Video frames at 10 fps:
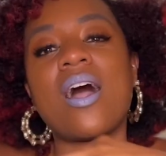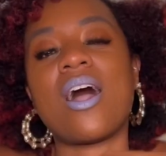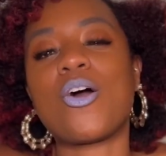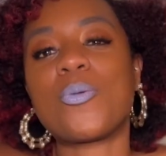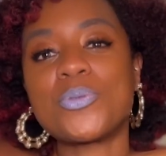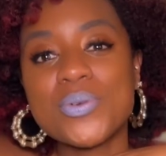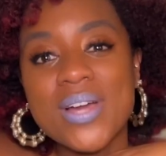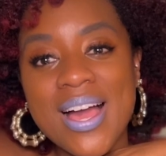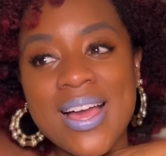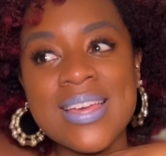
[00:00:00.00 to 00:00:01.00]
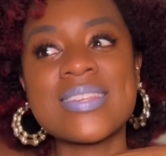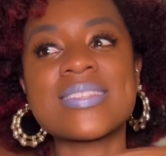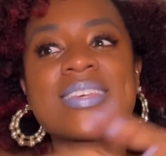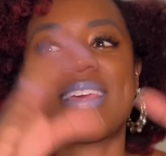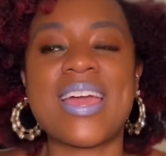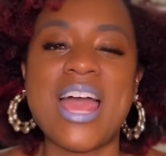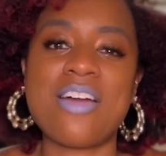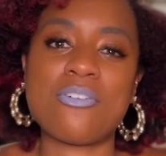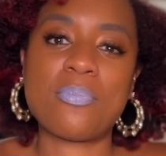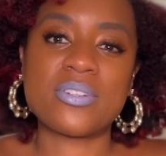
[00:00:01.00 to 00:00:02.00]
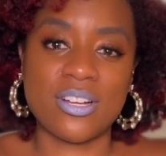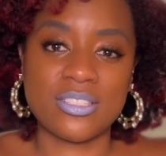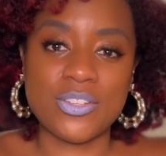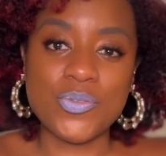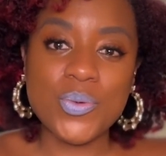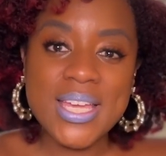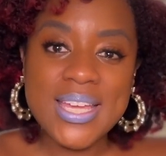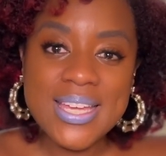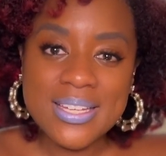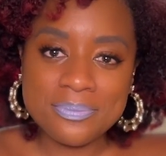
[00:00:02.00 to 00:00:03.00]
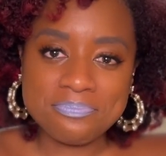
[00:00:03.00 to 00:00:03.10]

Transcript: I hope you guys, again, have a productive week